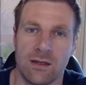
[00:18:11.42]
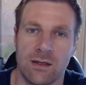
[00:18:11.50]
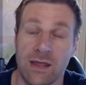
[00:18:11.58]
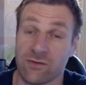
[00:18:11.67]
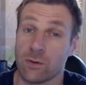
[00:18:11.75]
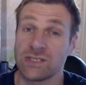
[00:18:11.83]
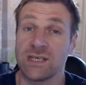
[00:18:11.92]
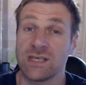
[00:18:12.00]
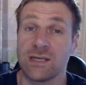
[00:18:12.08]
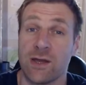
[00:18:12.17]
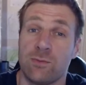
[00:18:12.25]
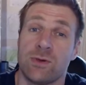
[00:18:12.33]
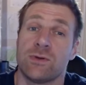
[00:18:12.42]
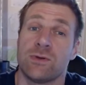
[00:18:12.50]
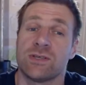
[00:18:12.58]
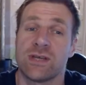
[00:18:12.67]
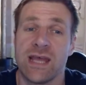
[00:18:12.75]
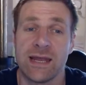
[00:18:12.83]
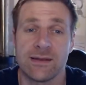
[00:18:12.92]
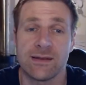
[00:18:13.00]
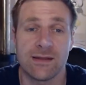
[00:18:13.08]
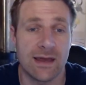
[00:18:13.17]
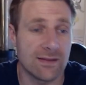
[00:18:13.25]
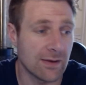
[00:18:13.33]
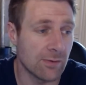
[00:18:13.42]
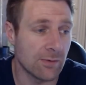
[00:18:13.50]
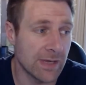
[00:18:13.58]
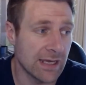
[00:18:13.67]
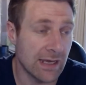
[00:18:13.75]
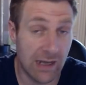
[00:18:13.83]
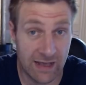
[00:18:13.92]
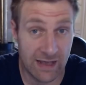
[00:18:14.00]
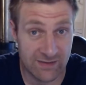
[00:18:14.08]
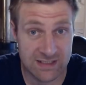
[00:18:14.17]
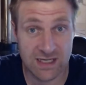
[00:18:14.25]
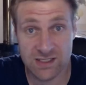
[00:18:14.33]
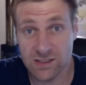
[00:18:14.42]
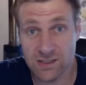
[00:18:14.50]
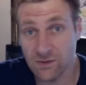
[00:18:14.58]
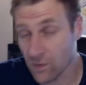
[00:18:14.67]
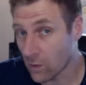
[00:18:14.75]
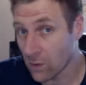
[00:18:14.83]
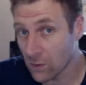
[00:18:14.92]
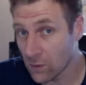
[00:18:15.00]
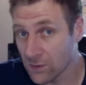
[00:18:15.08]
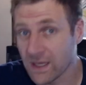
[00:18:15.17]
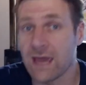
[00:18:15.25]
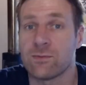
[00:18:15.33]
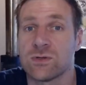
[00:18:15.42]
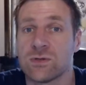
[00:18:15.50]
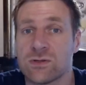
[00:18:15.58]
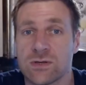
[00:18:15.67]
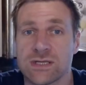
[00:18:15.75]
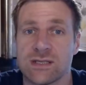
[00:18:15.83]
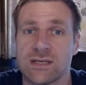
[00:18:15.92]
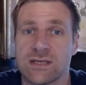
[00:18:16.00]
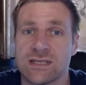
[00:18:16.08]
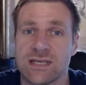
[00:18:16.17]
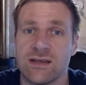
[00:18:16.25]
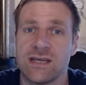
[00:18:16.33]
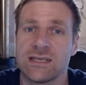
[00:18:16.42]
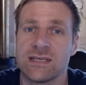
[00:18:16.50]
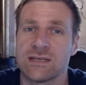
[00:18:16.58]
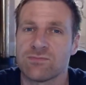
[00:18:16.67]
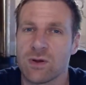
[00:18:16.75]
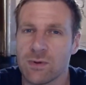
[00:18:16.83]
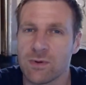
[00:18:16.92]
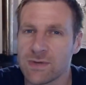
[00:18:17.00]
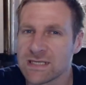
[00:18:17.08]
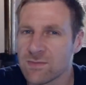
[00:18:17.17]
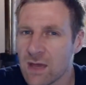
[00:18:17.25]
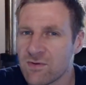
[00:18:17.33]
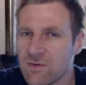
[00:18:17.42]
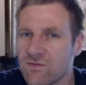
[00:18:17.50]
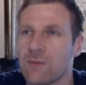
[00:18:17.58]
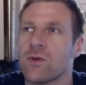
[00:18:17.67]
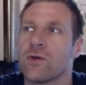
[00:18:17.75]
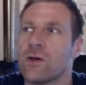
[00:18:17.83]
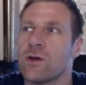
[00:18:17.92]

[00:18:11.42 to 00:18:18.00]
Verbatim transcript: Thanks for watching. I hope you enjoyed that. Uh, there will be a live discussion of all the camels talks in this series, probably sometime in February or